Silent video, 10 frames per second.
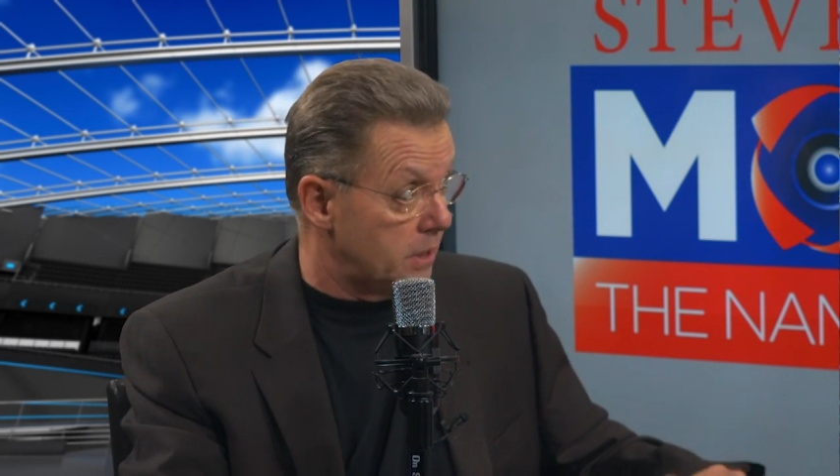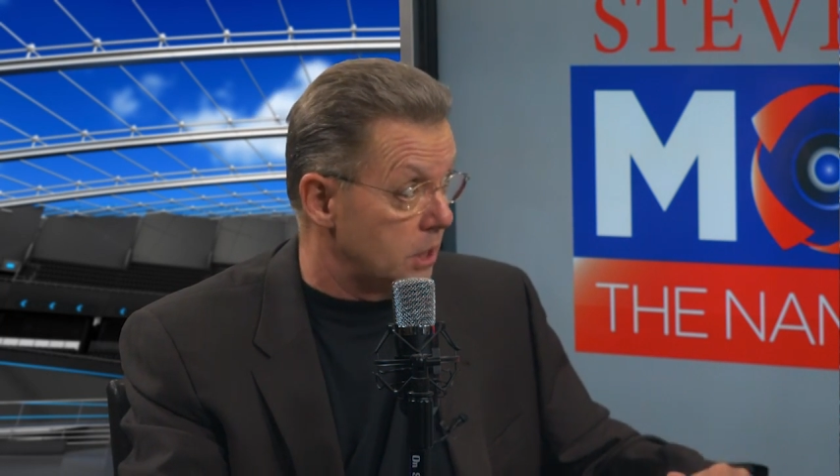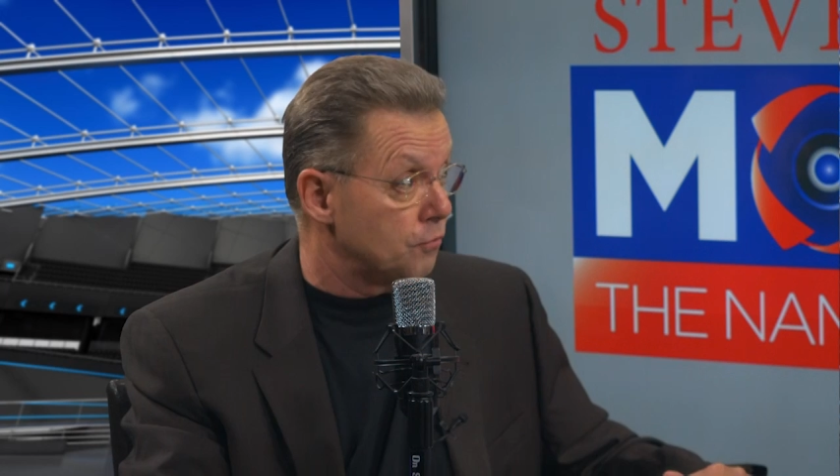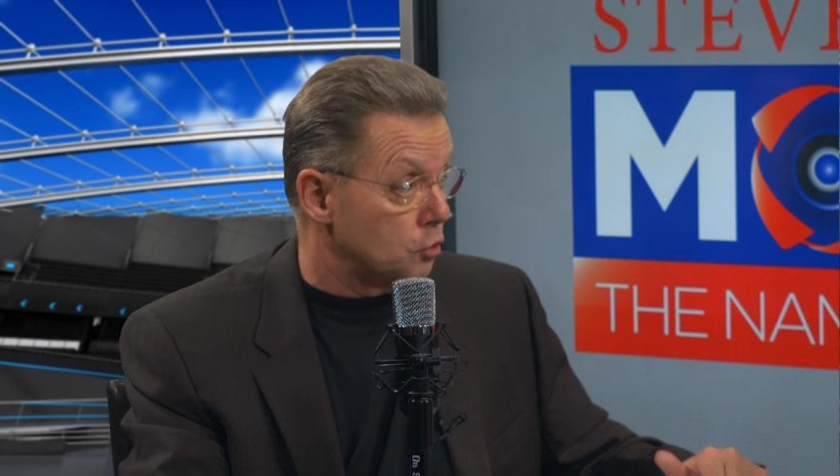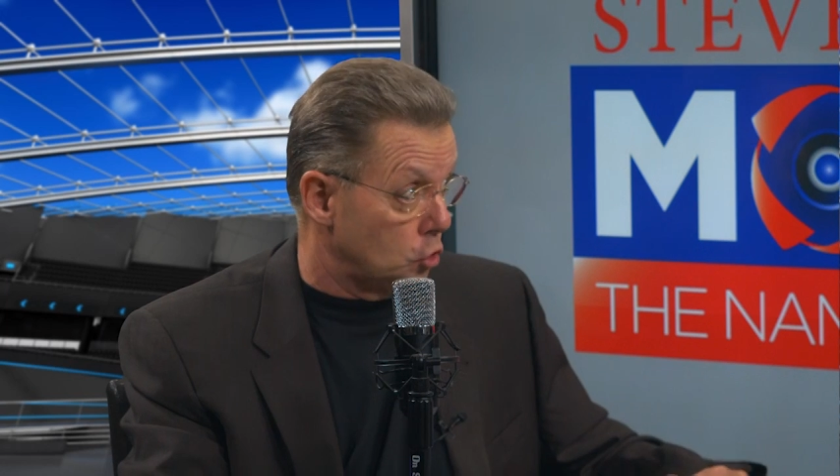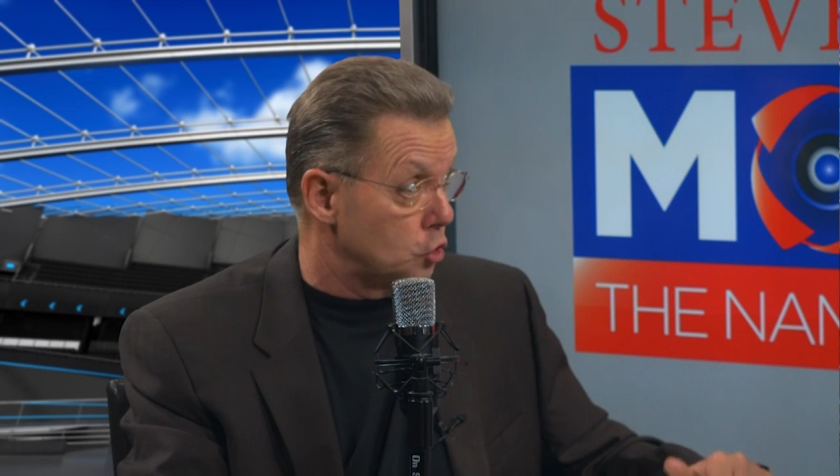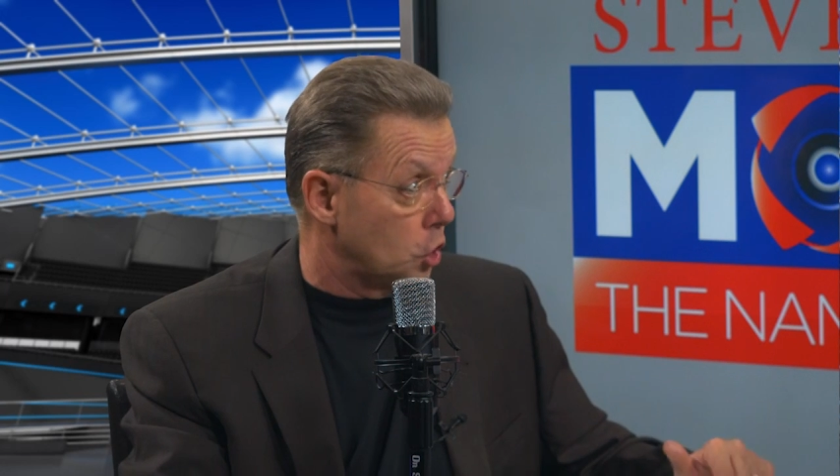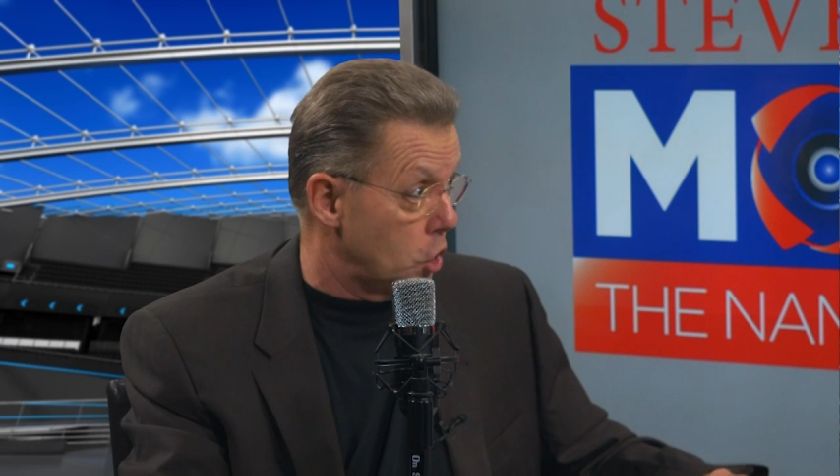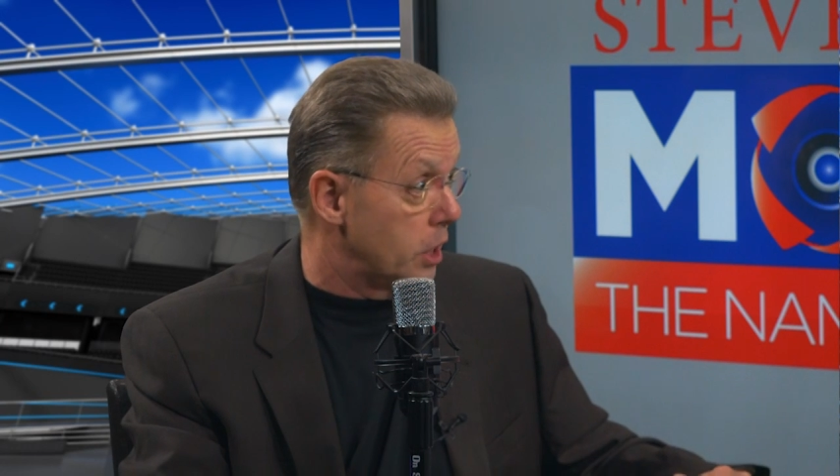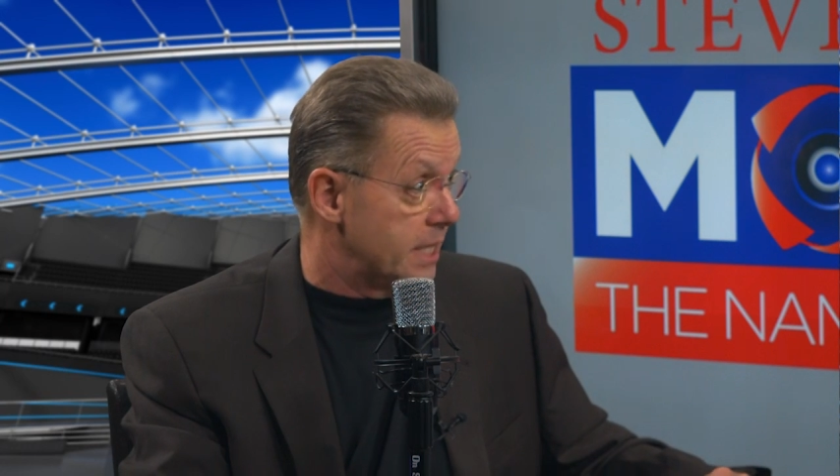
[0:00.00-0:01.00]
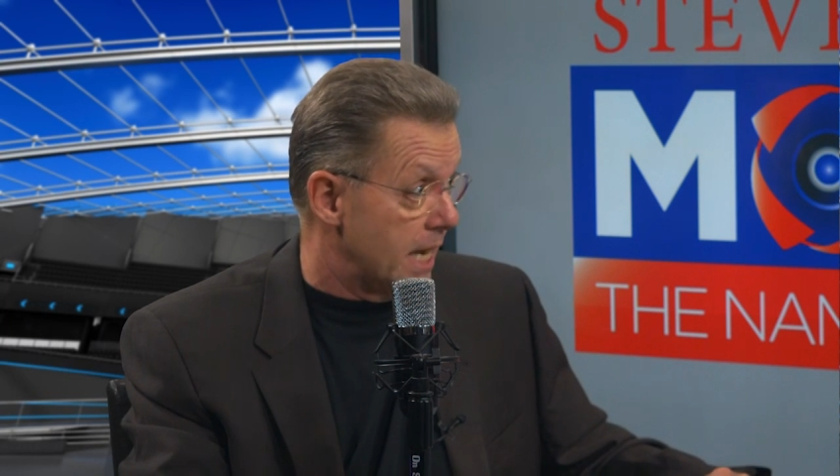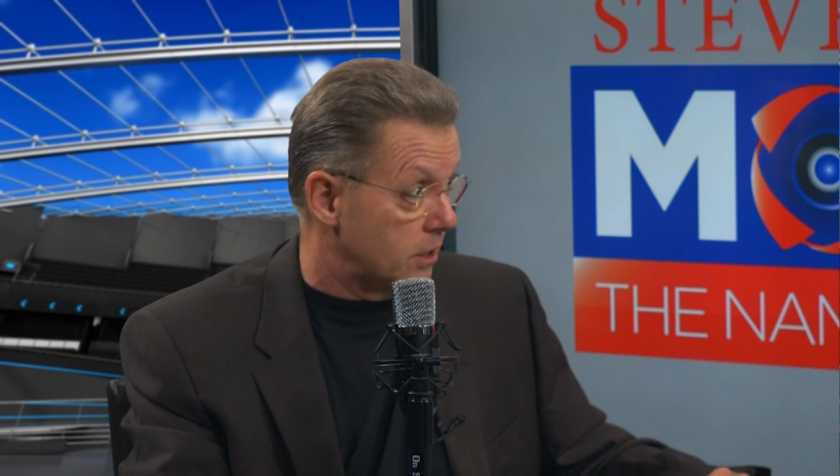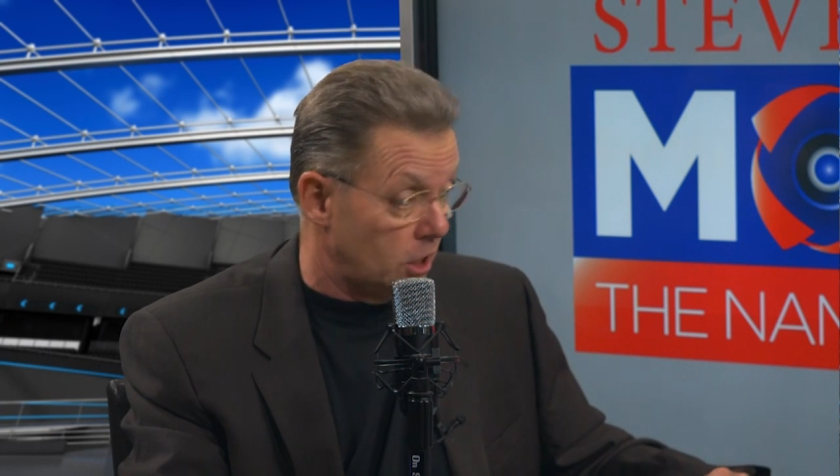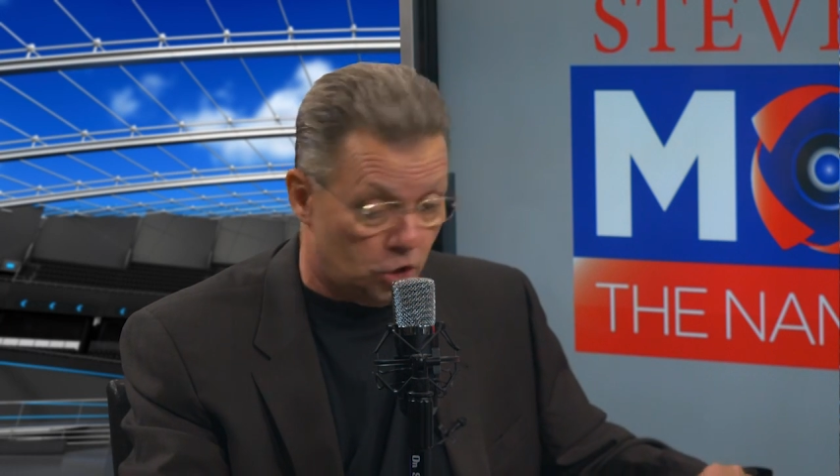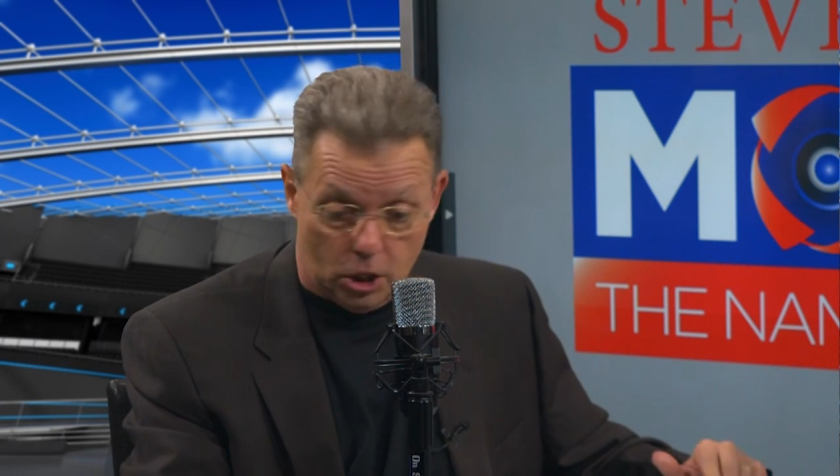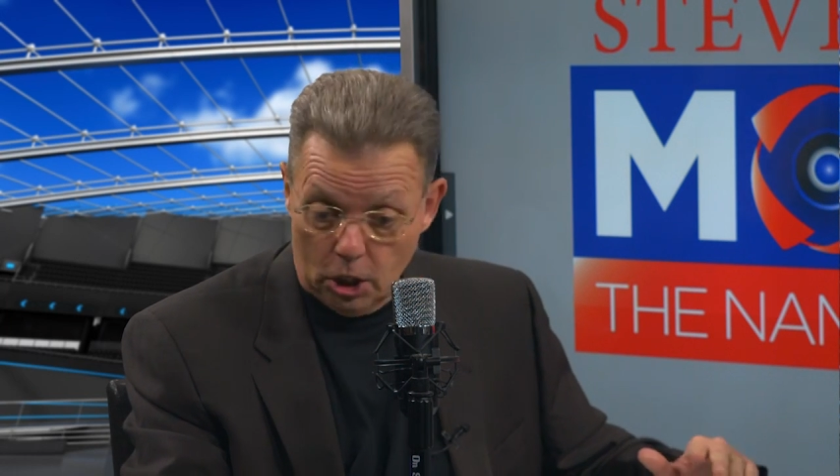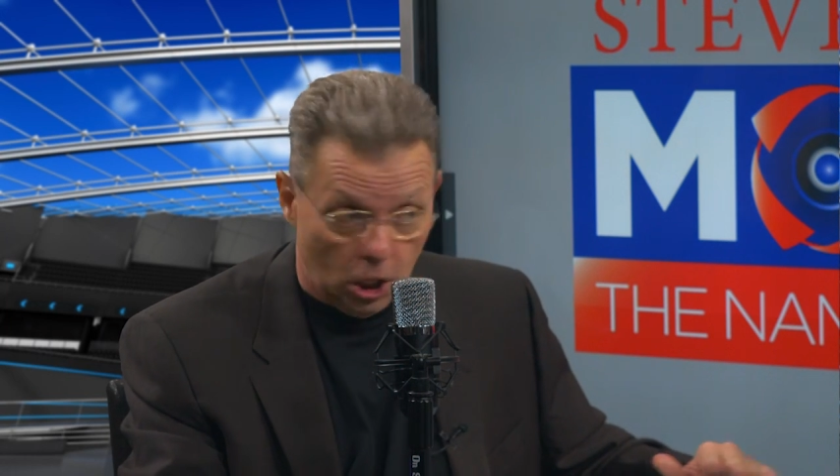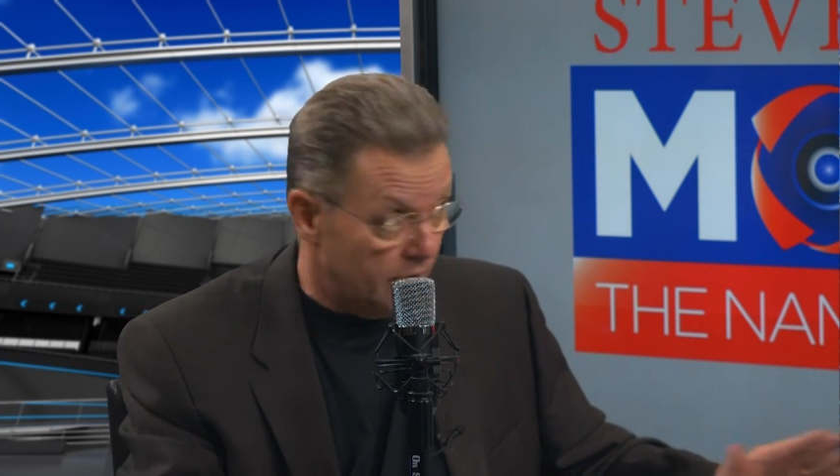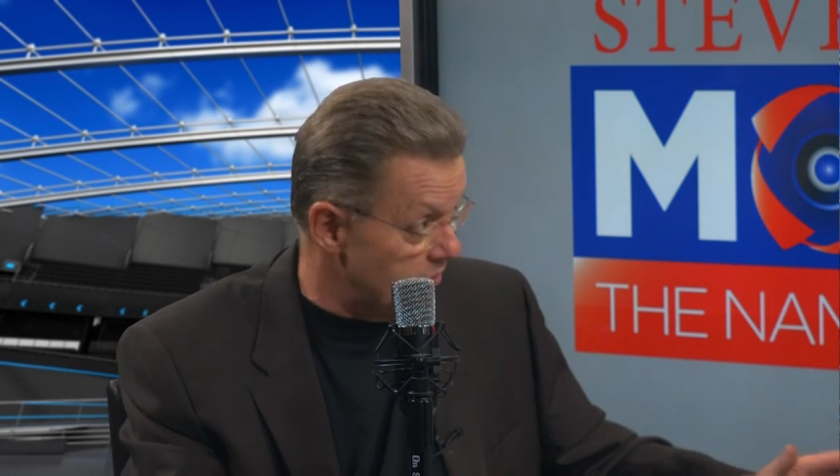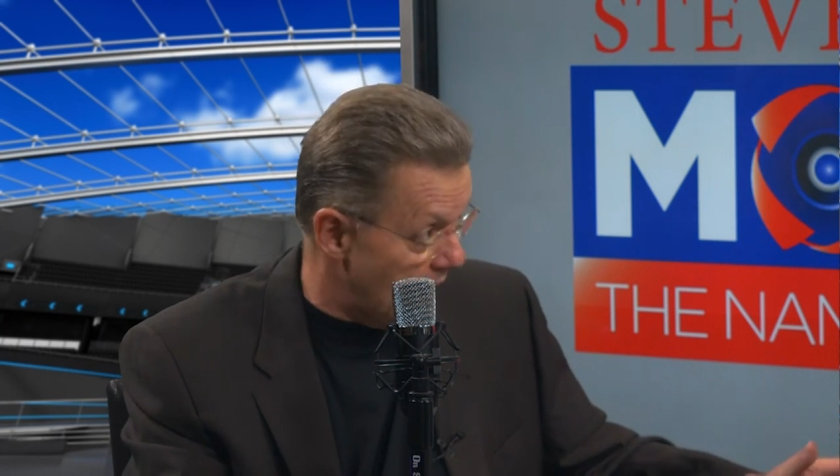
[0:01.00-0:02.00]
test for Social Security taxation.
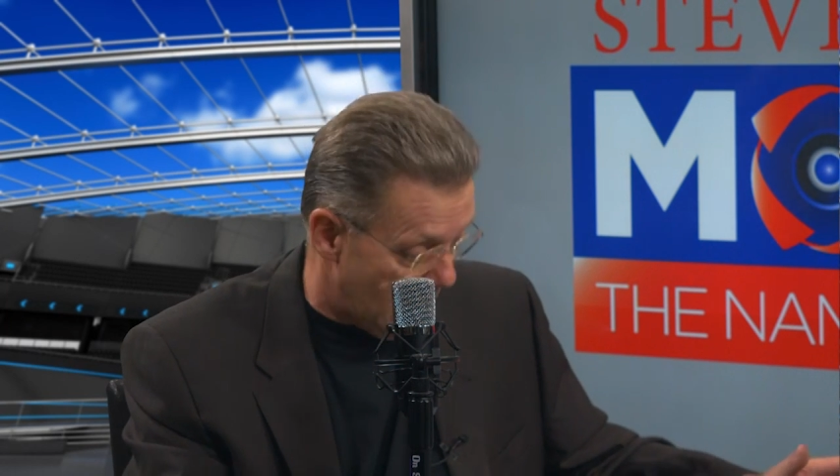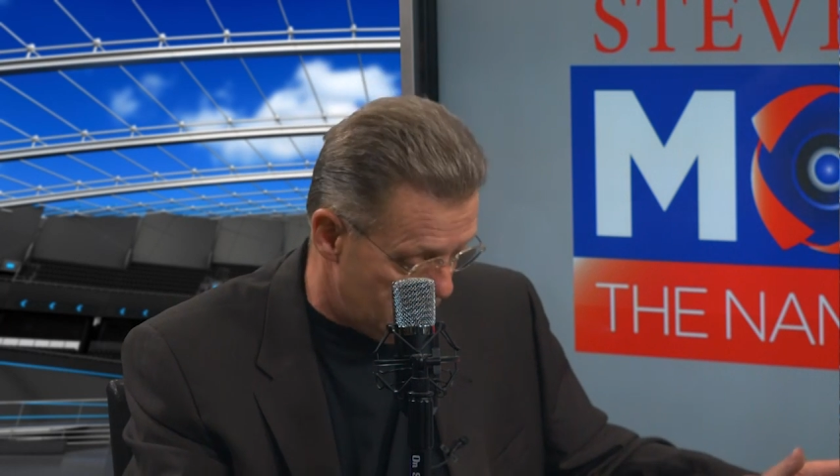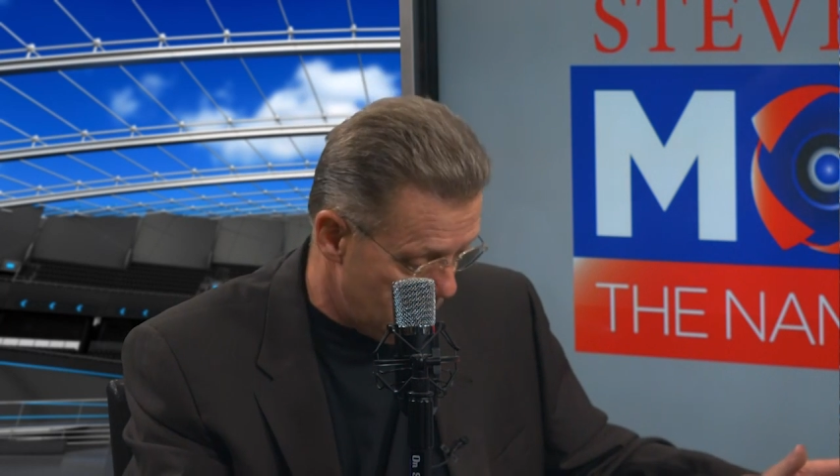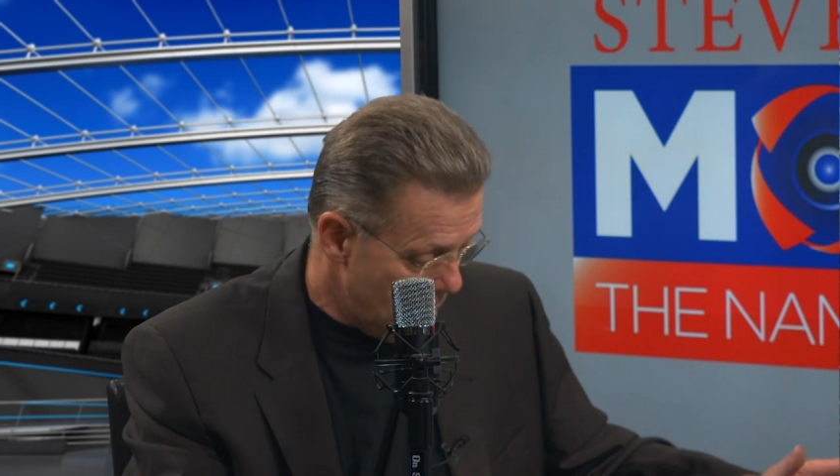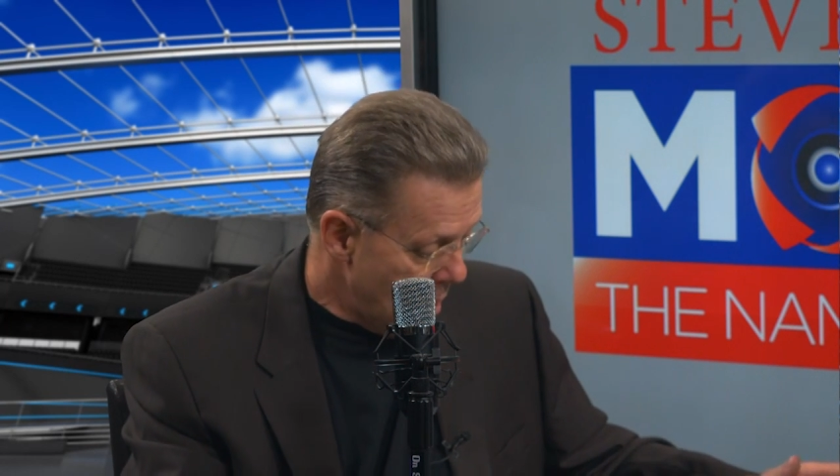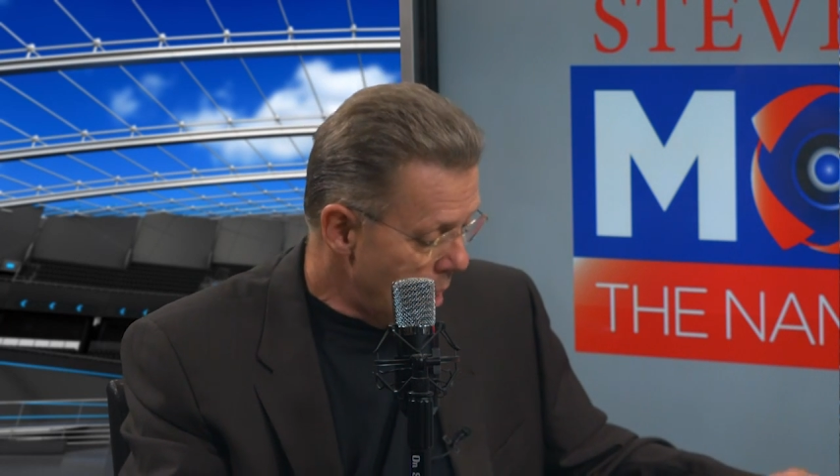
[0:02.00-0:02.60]
Love that. Right.